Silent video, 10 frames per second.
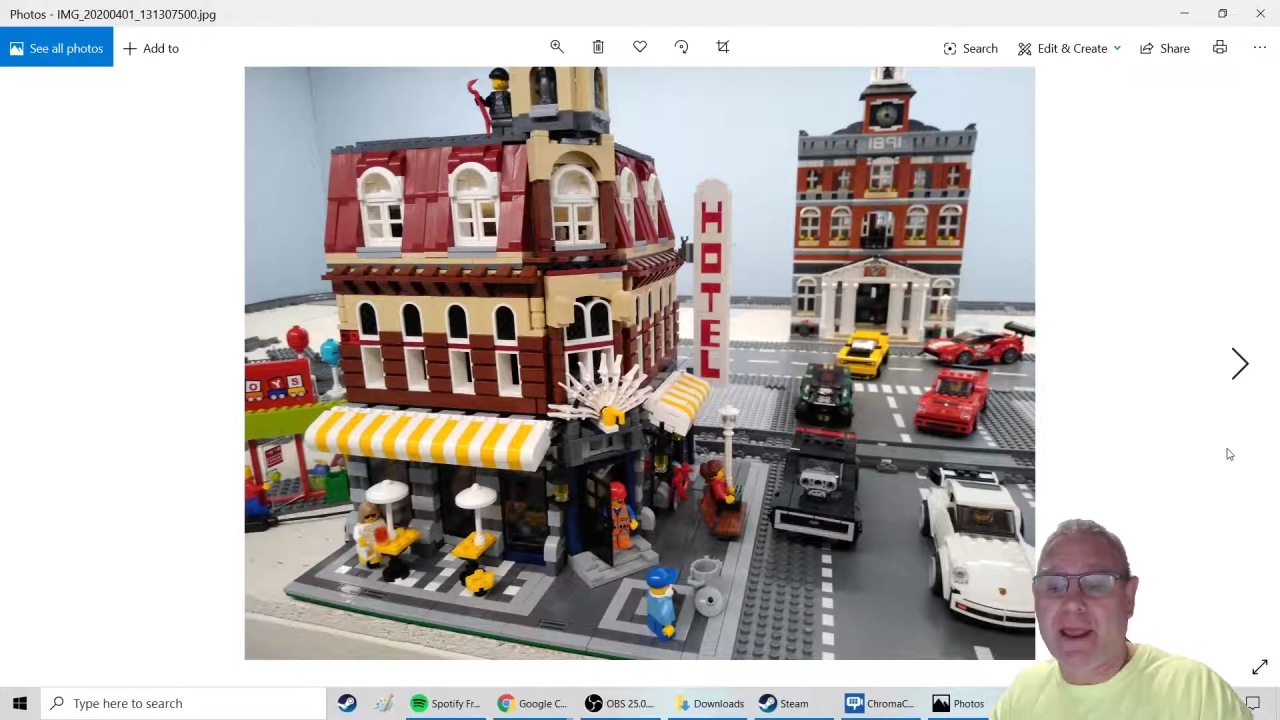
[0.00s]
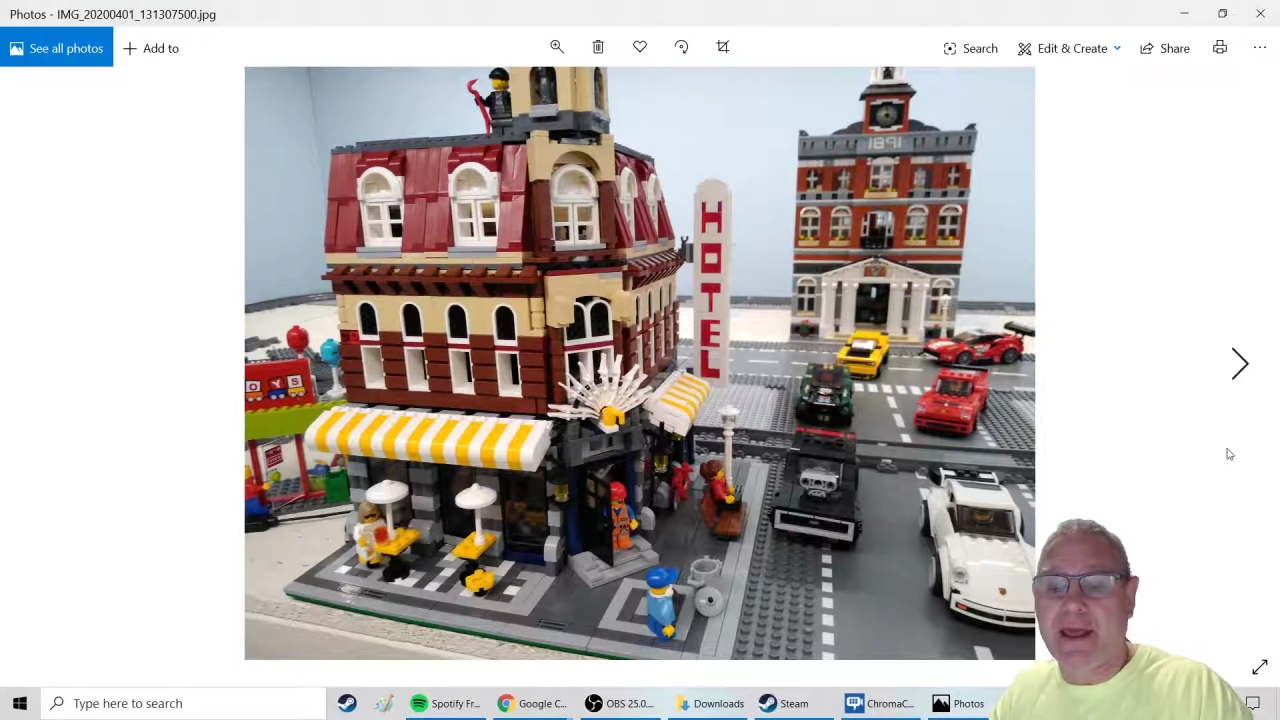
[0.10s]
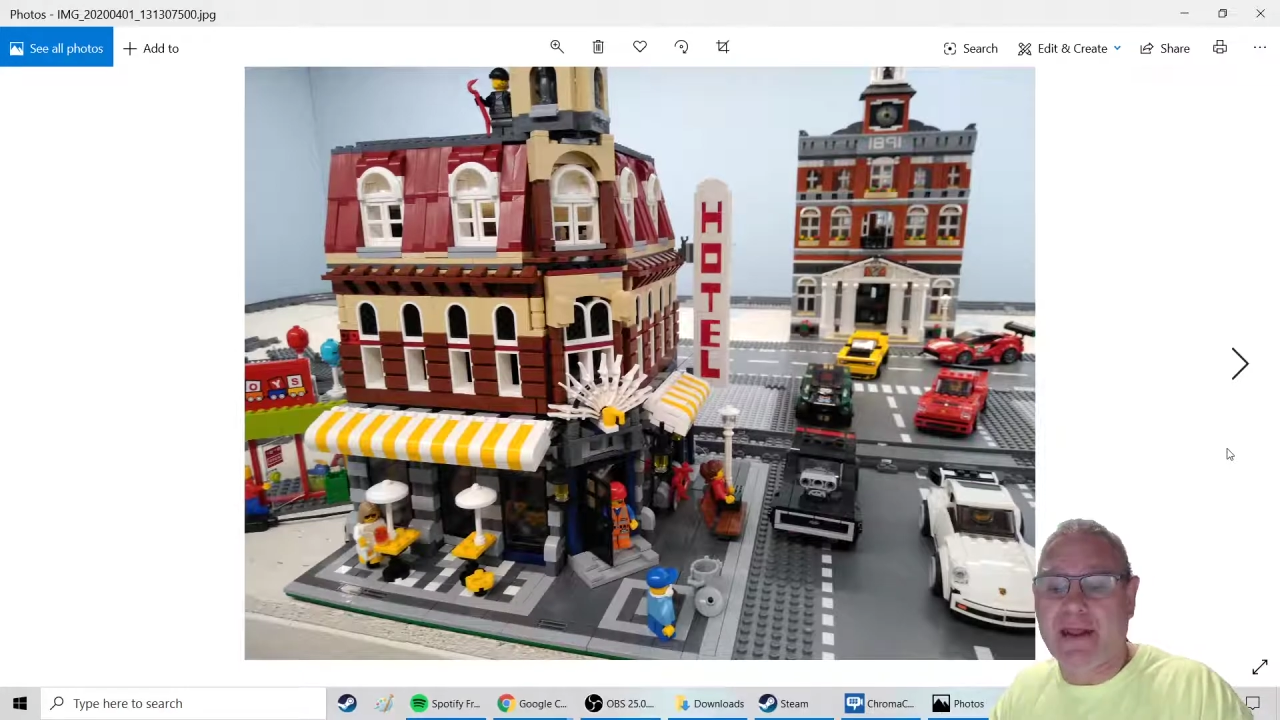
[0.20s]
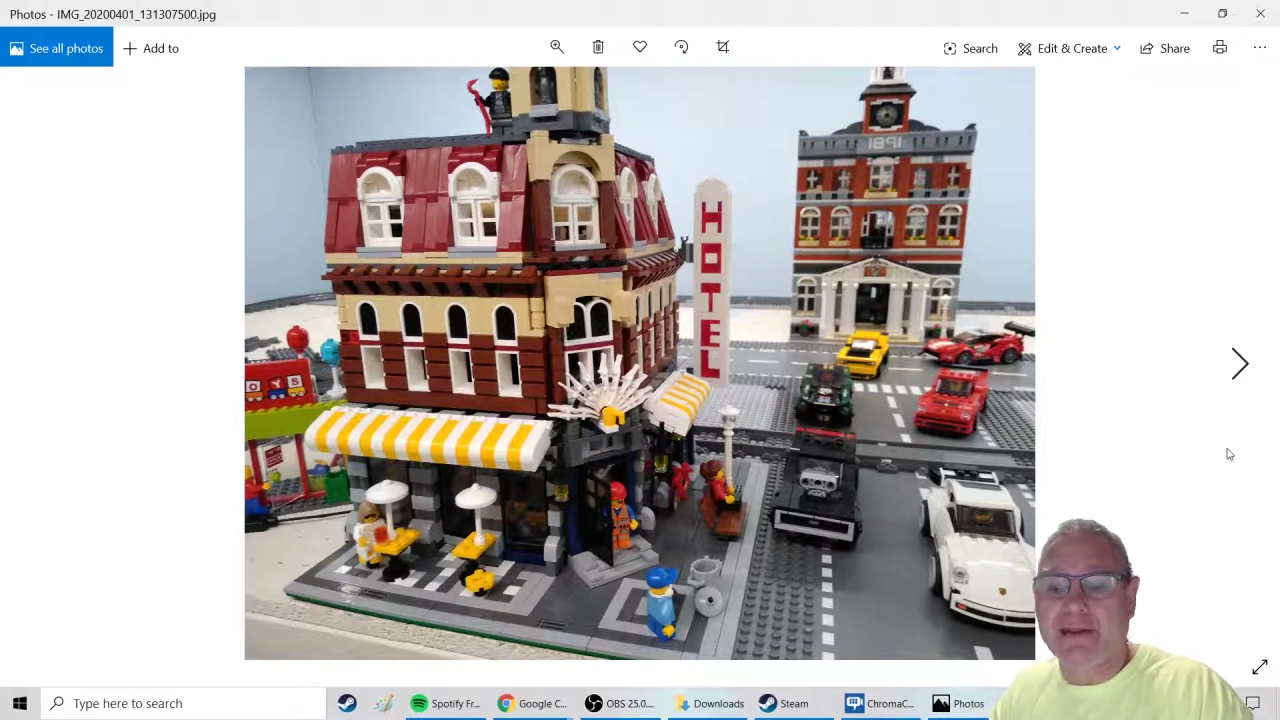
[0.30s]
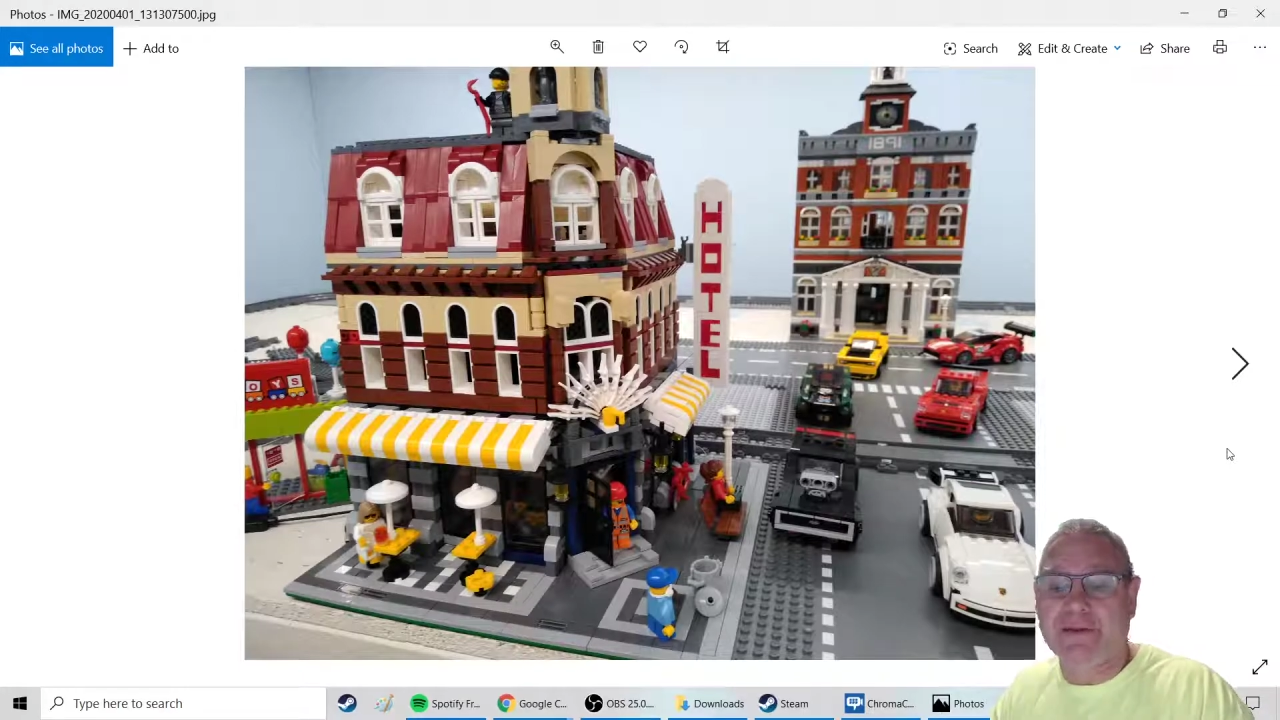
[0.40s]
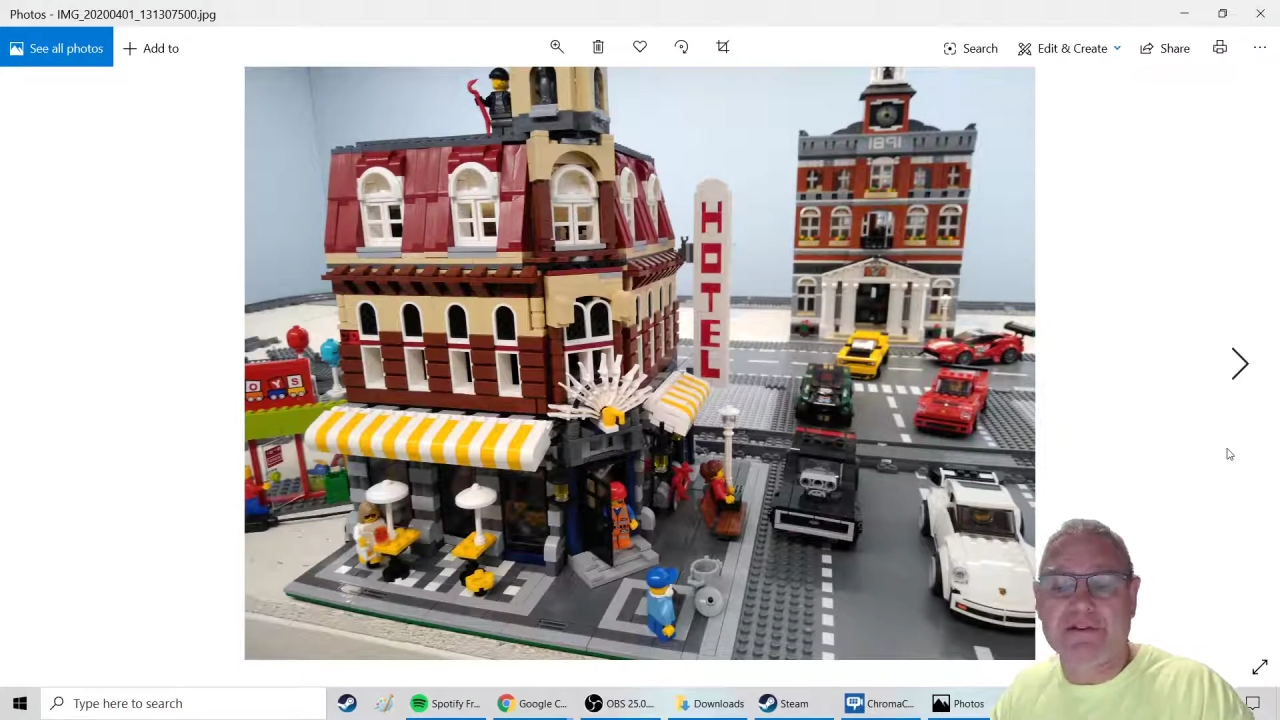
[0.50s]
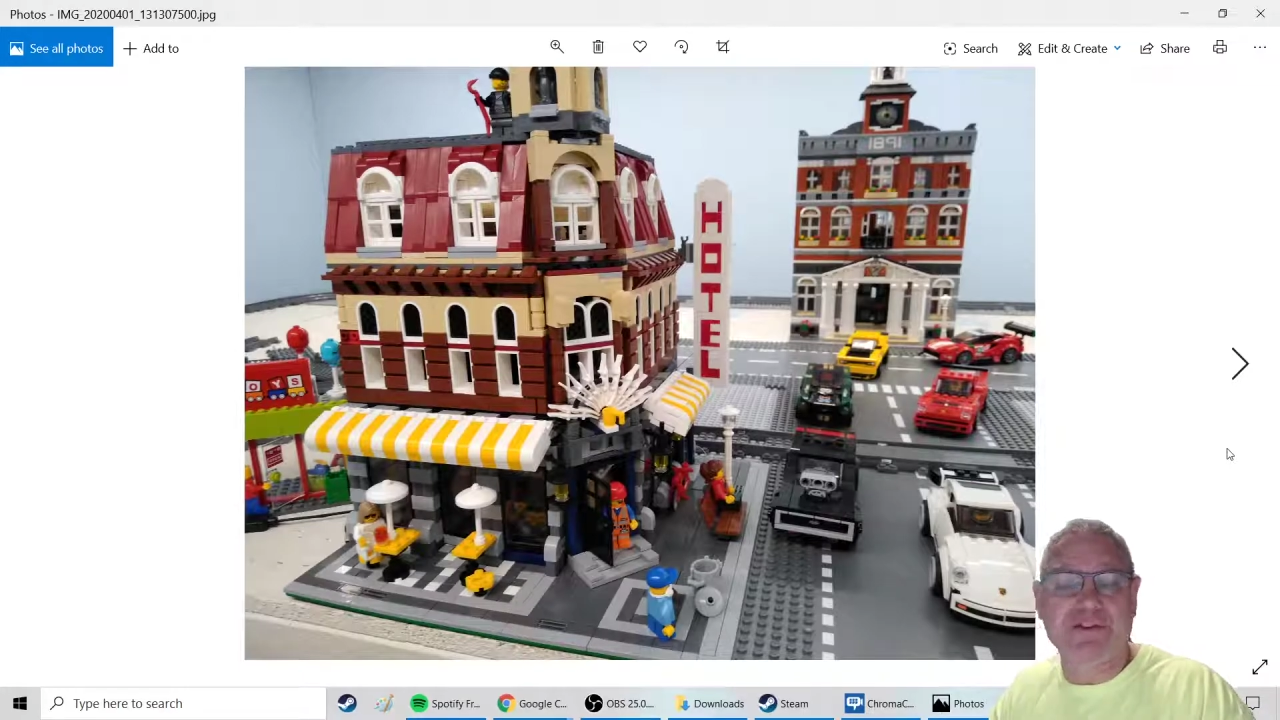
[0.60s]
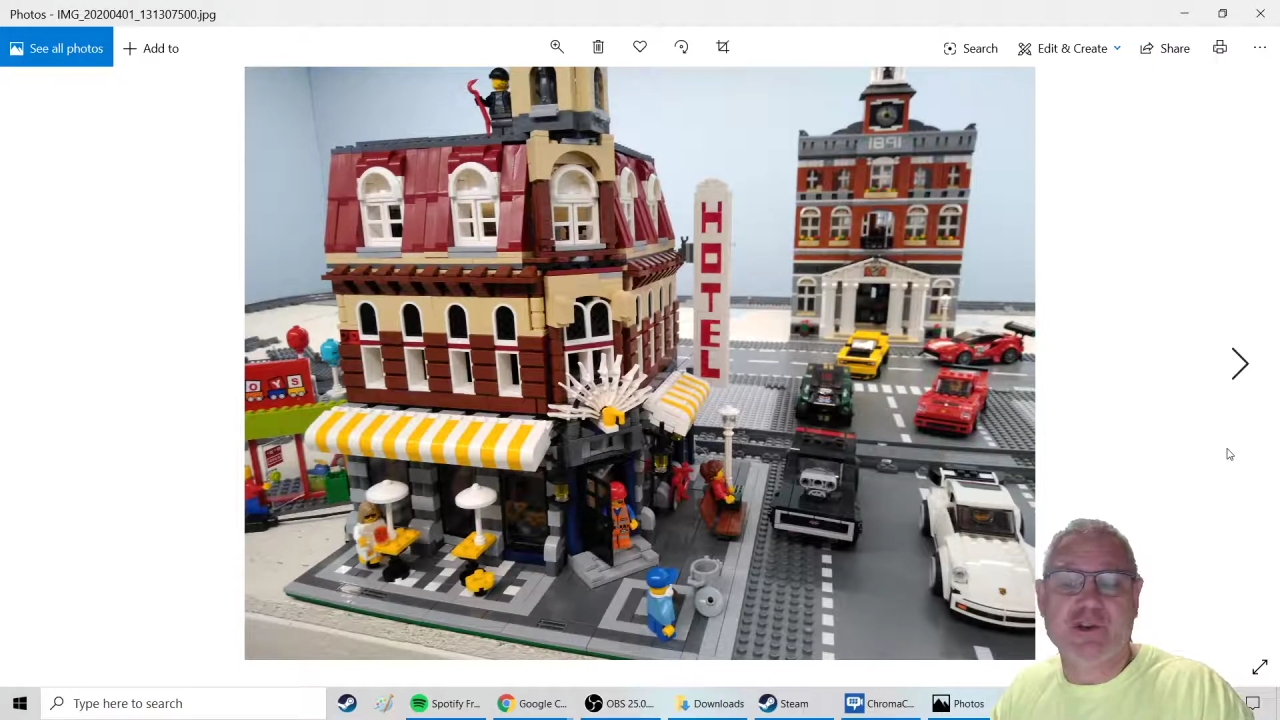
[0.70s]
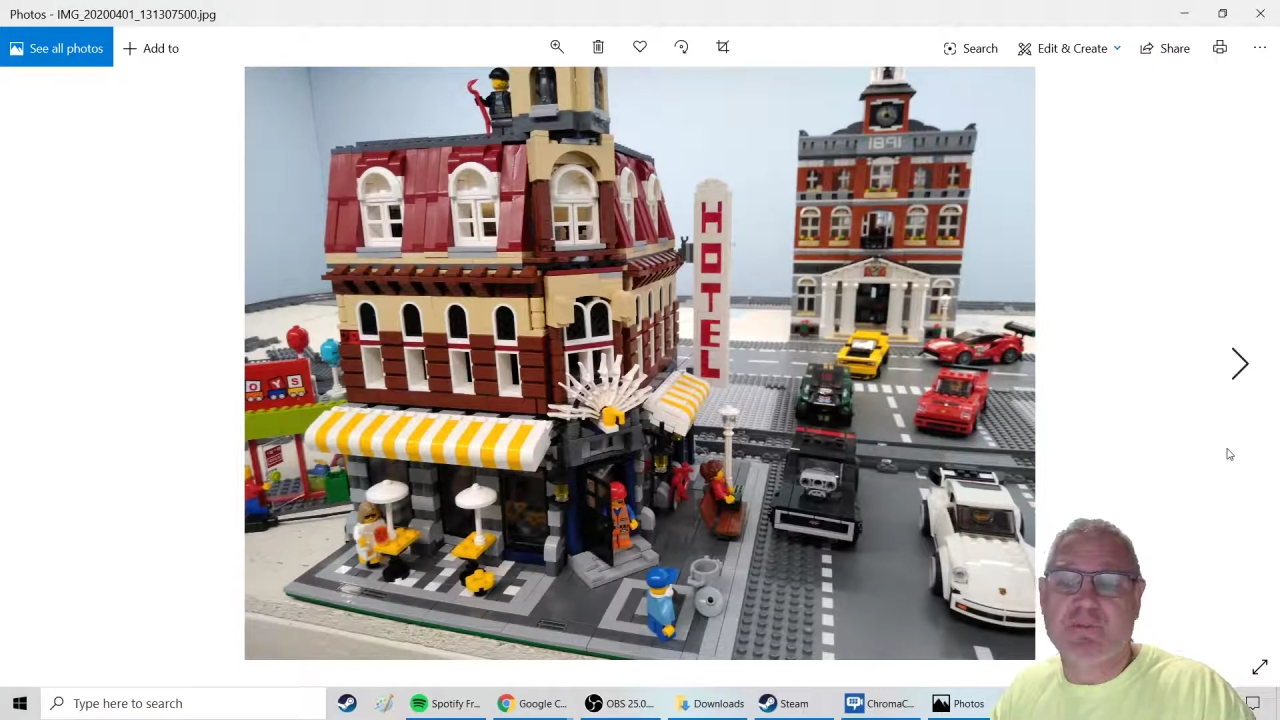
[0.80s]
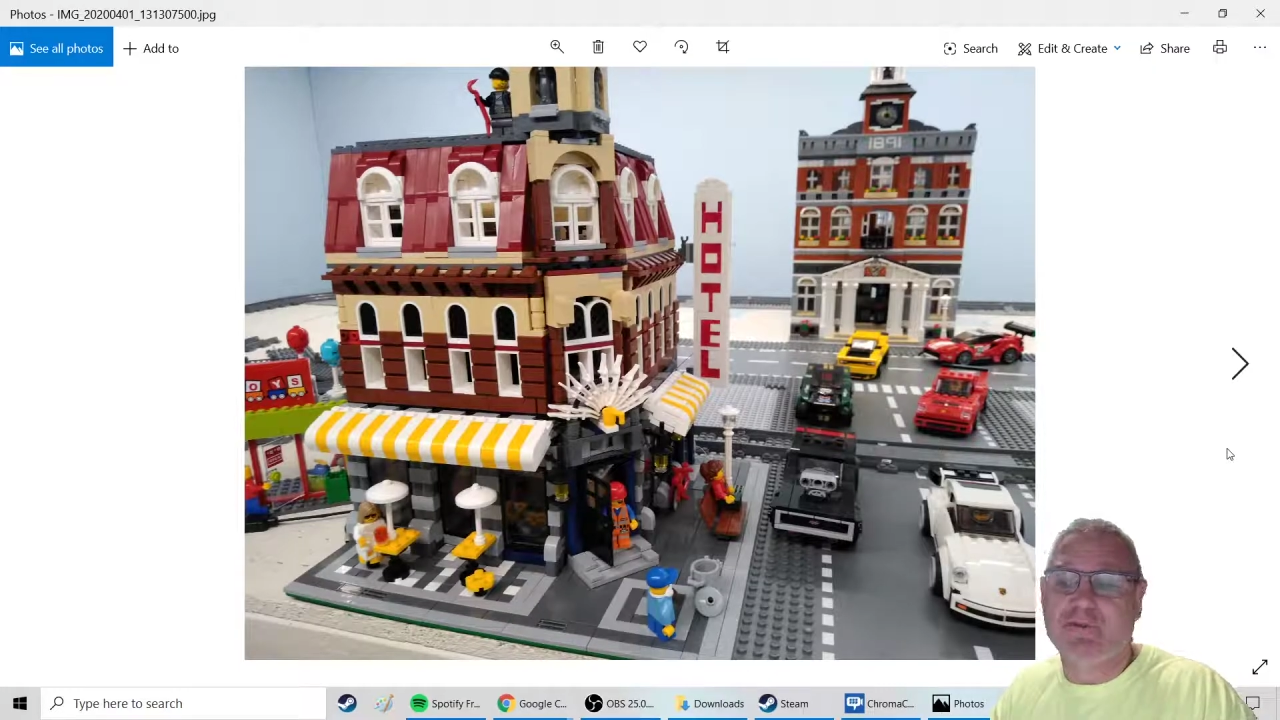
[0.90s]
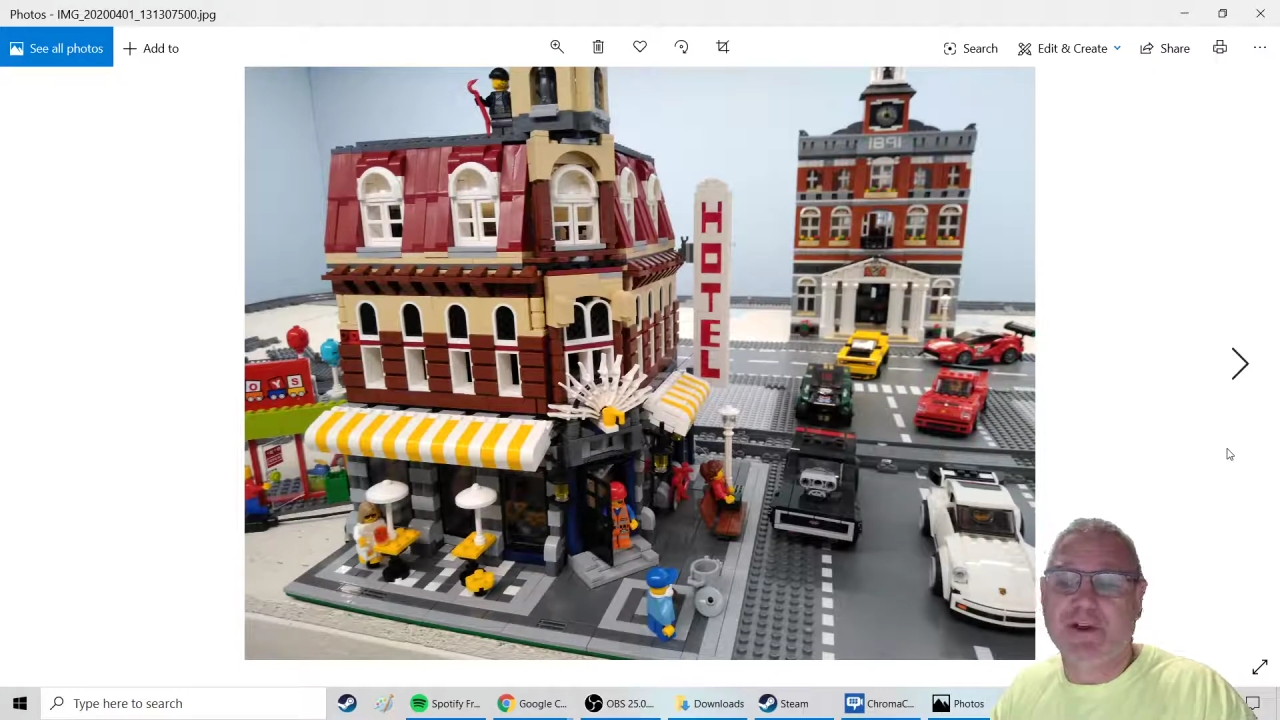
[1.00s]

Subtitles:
and they're super